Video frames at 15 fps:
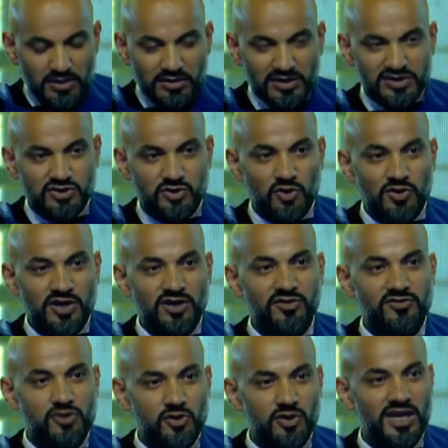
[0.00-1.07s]
the story
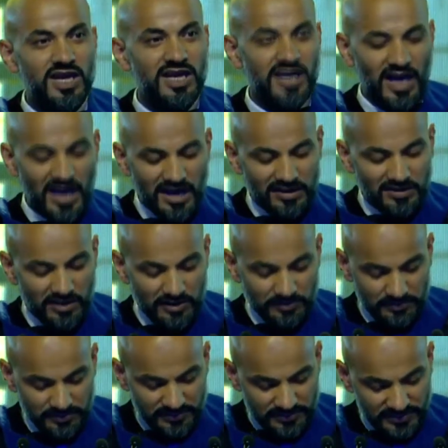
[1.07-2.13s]
of Judy and
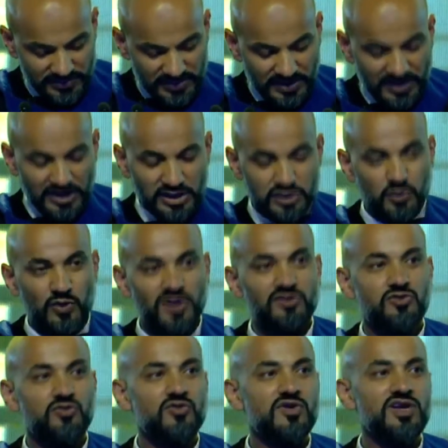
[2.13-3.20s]
Adam is
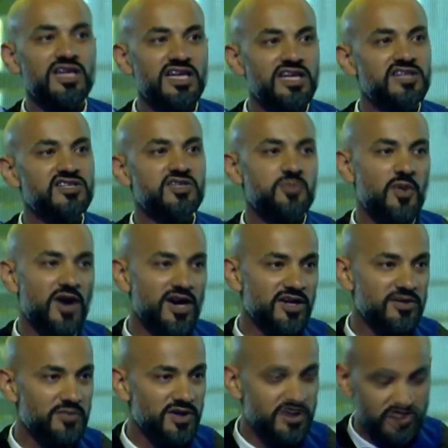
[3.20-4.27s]
what really
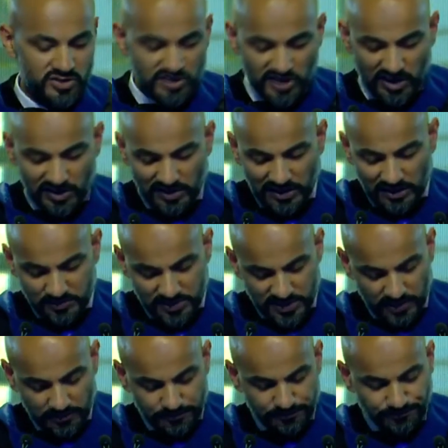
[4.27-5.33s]
inspired me to start
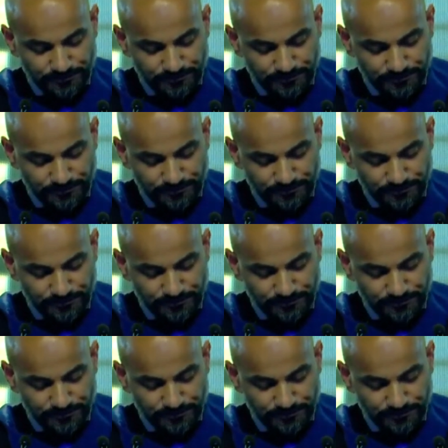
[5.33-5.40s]
Lamsa.